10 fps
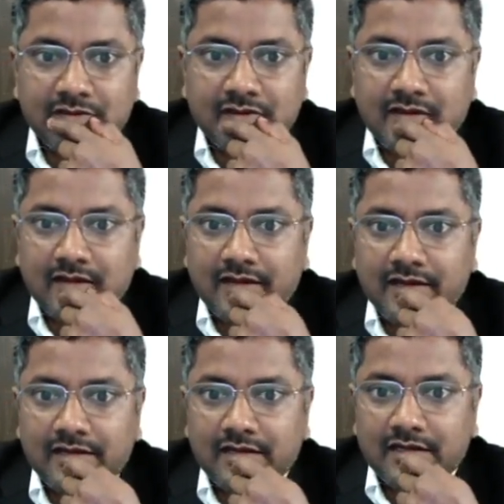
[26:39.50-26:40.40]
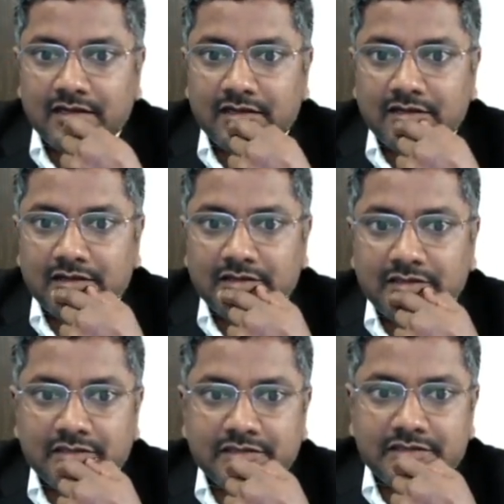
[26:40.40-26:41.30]
and
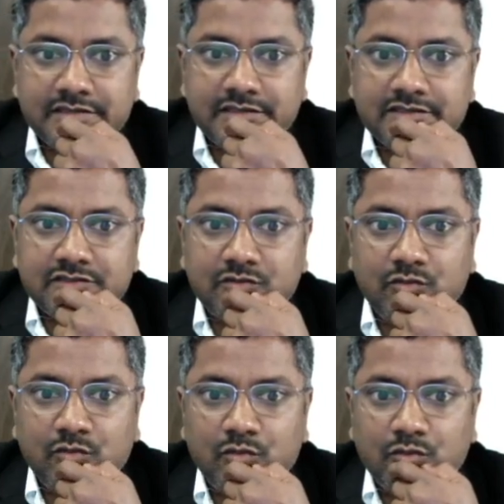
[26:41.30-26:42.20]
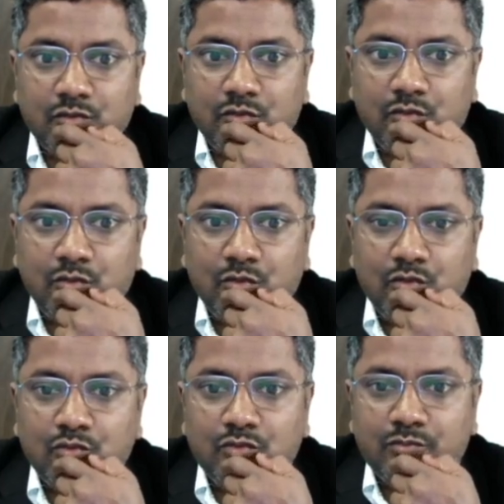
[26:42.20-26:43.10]
6
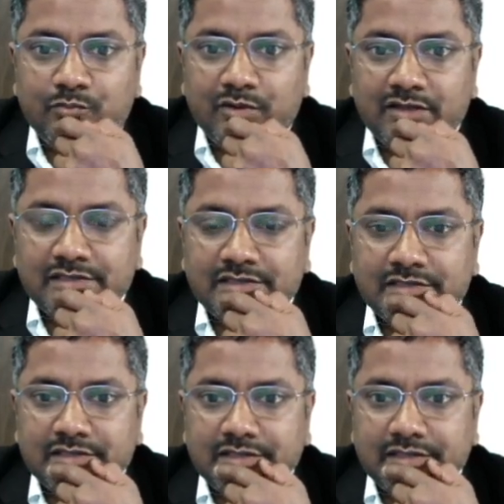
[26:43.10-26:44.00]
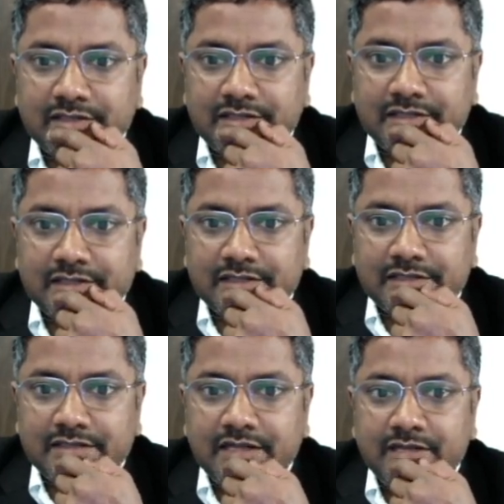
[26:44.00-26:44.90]
O2 plus
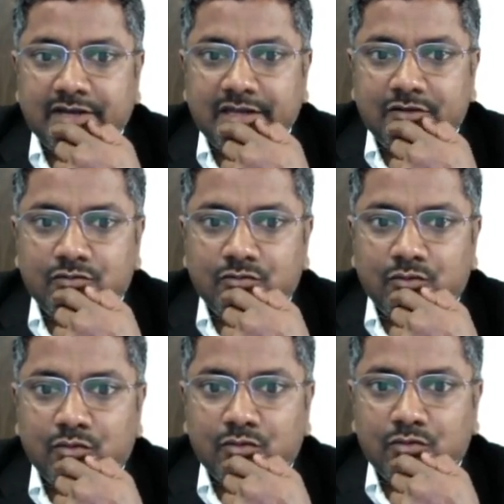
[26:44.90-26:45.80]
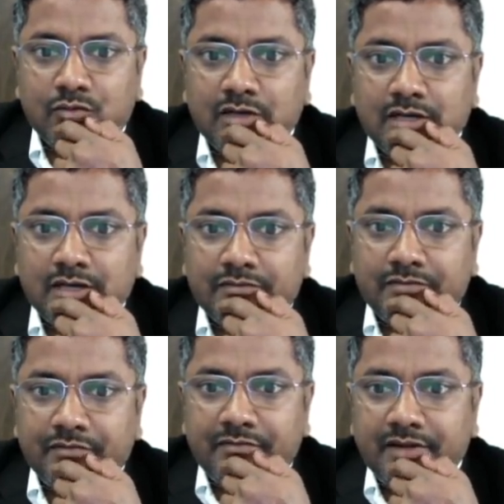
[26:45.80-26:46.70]
3 by 2 O2,
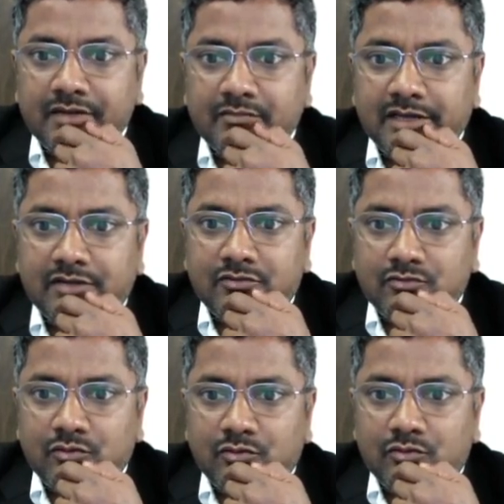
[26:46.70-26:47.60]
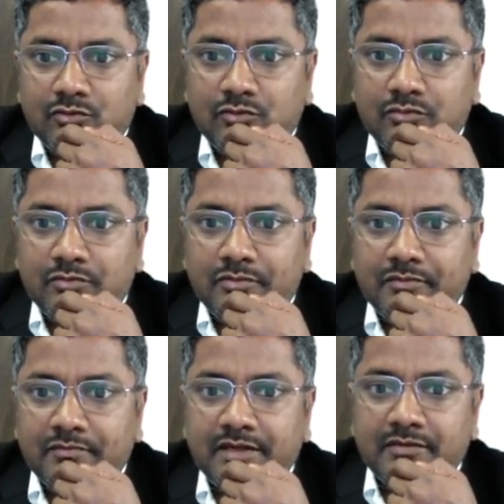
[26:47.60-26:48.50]
15 by 2 O2,
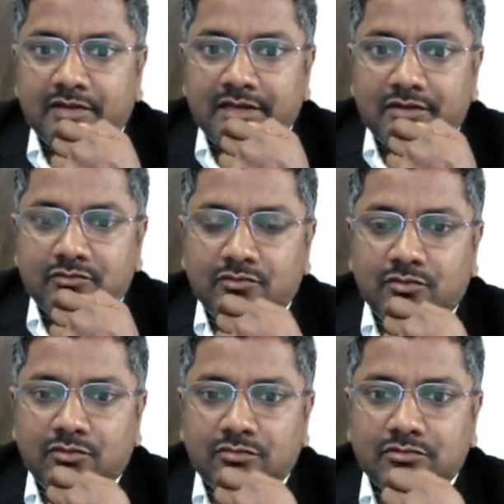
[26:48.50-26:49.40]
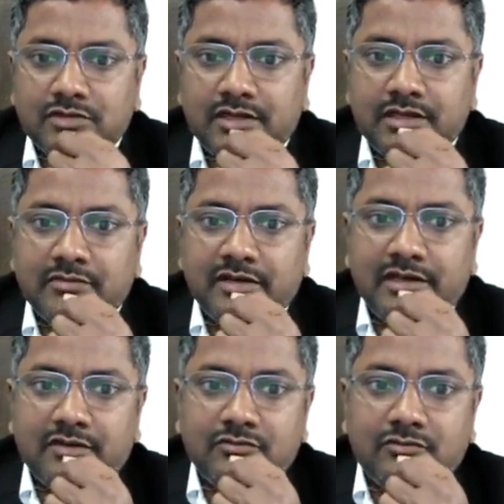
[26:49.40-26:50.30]
15 by 2 O2, 3 by
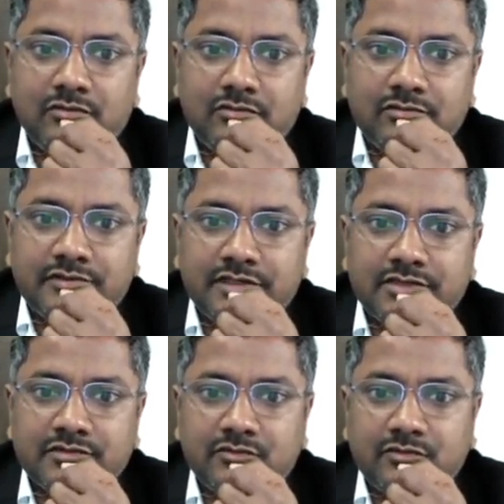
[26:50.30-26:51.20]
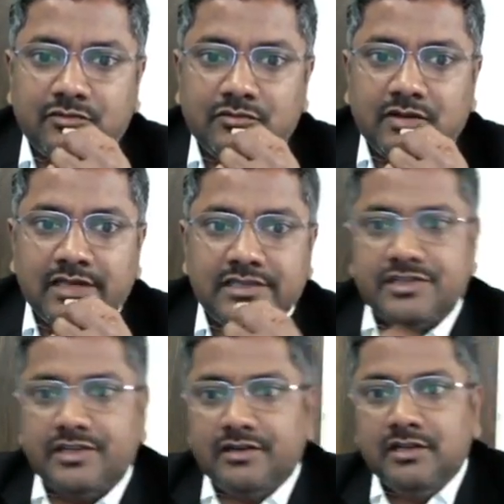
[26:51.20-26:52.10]
2 O2, 6 O2
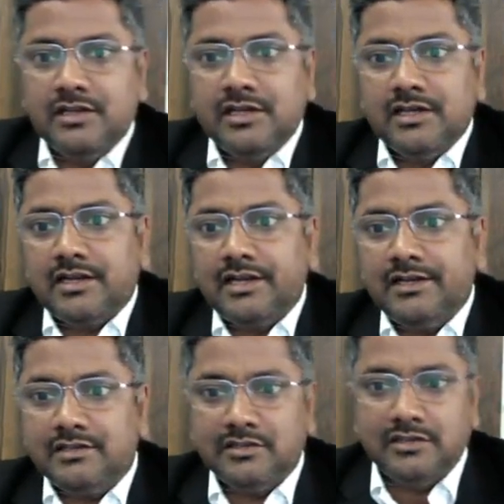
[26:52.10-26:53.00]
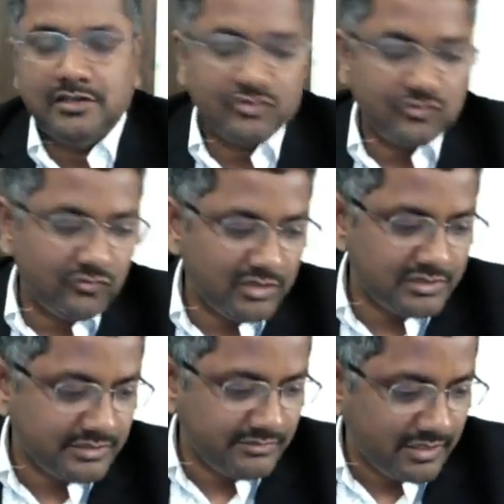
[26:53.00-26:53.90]
cancel, right? So
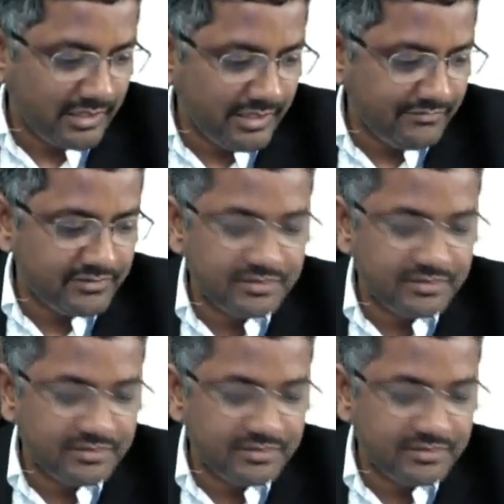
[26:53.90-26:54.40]
whatsoever left